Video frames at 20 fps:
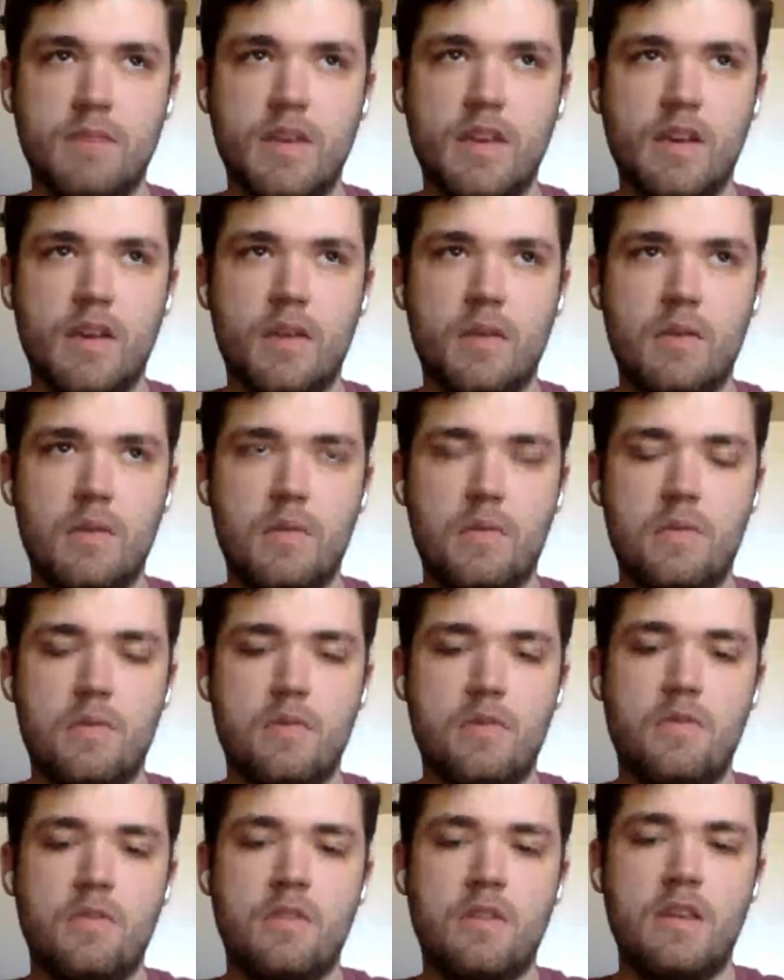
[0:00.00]
because
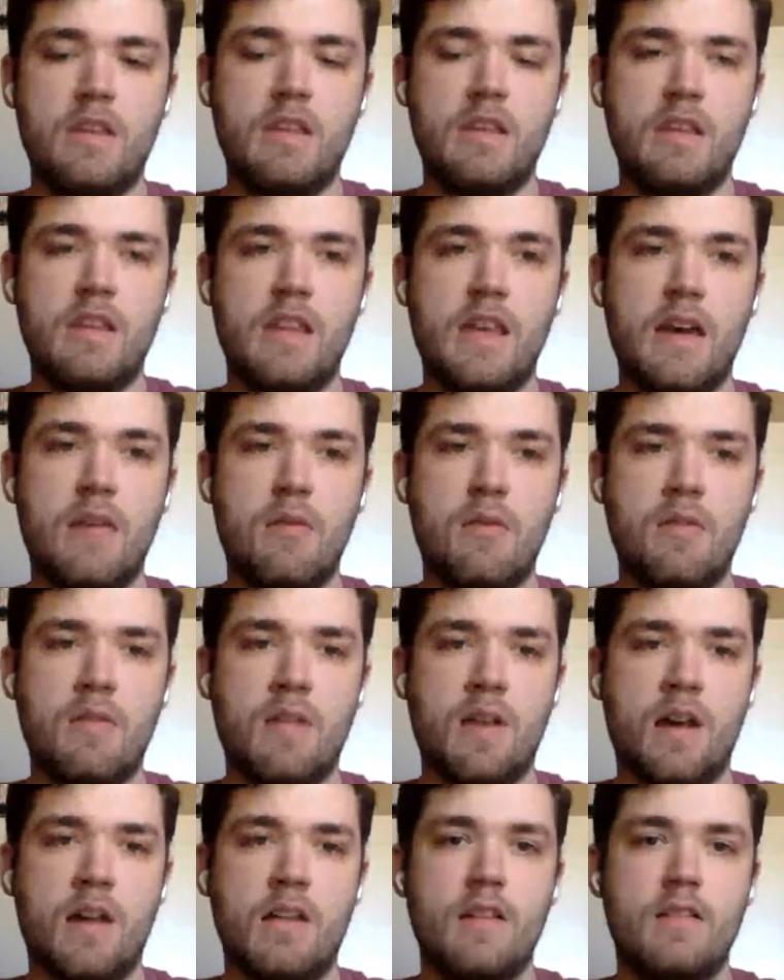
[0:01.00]
certainly that was
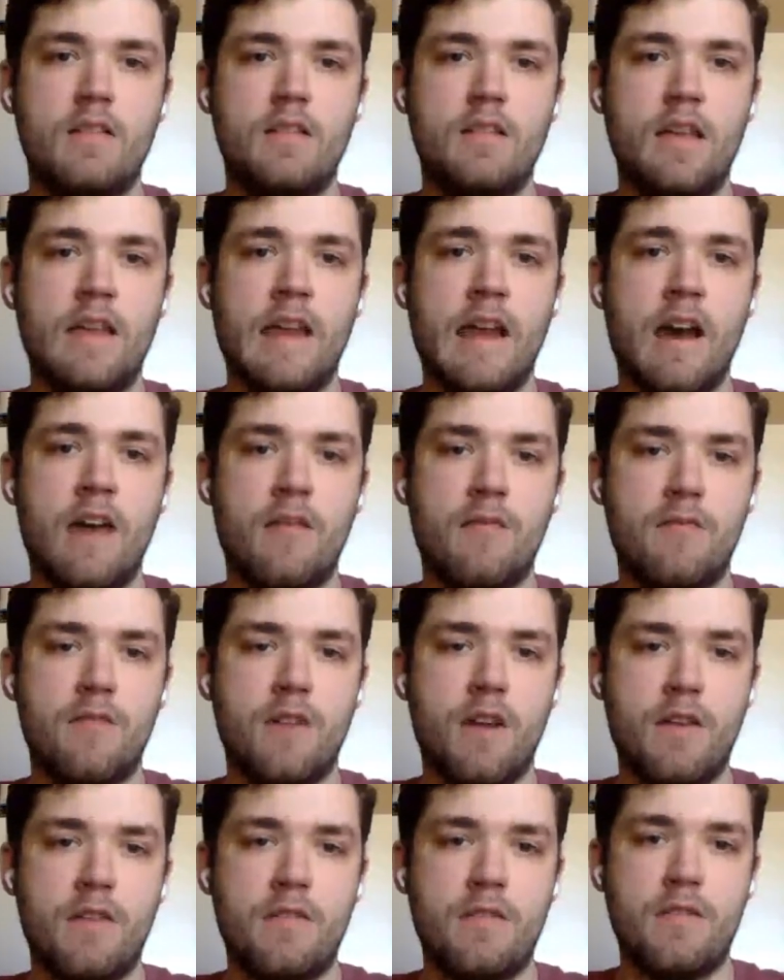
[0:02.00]
not laid out
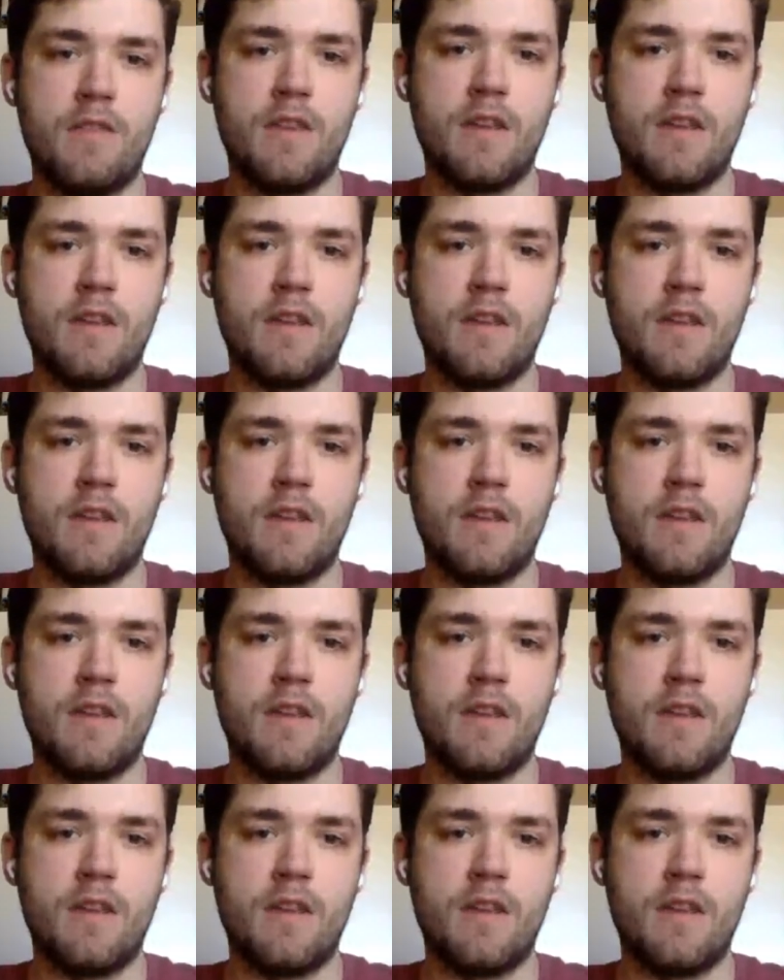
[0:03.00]
for us